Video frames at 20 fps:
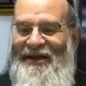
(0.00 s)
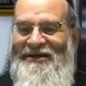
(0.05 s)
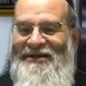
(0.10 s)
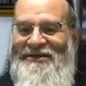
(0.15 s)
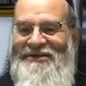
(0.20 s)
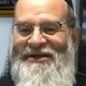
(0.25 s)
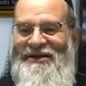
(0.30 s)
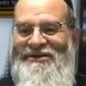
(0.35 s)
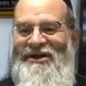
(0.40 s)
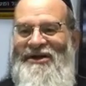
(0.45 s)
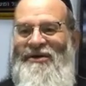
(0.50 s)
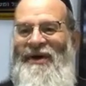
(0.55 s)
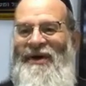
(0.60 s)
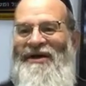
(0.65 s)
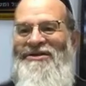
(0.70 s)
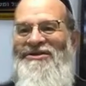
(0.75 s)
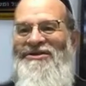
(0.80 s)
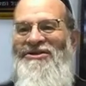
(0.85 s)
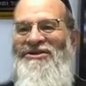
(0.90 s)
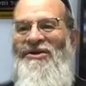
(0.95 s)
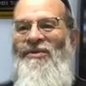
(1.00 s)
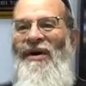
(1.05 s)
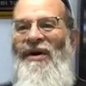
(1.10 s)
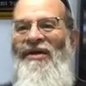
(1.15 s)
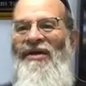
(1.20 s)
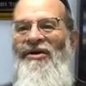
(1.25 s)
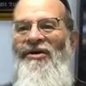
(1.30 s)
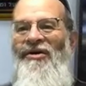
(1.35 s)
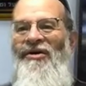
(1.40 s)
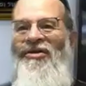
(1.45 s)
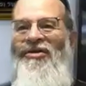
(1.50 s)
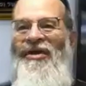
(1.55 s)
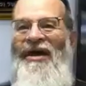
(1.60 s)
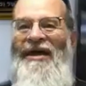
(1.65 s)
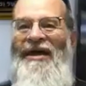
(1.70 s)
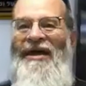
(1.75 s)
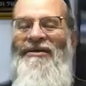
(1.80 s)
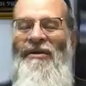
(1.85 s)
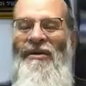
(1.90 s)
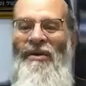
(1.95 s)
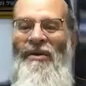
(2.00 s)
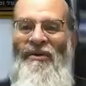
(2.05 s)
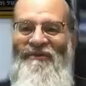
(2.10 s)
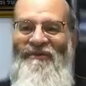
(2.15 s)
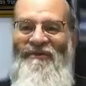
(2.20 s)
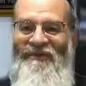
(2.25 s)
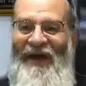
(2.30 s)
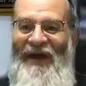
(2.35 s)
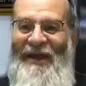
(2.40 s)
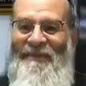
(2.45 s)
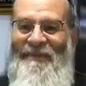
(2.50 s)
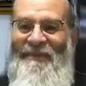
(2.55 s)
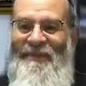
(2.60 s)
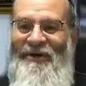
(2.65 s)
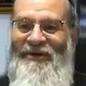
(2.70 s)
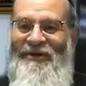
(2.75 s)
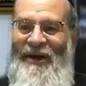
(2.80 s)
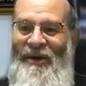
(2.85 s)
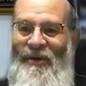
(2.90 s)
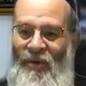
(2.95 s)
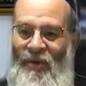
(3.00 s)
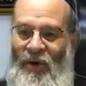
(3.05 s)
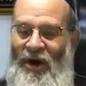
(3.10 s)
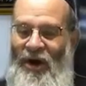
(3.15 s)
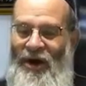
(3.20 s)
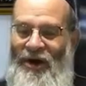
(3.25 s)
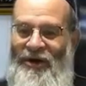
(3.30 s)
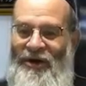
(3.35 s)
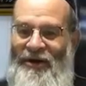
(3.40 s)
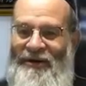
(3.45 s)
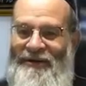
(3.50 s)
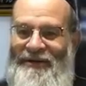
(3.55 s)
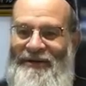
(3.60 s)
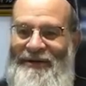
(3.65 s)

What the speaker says: So there's a question whether that vapor, that water,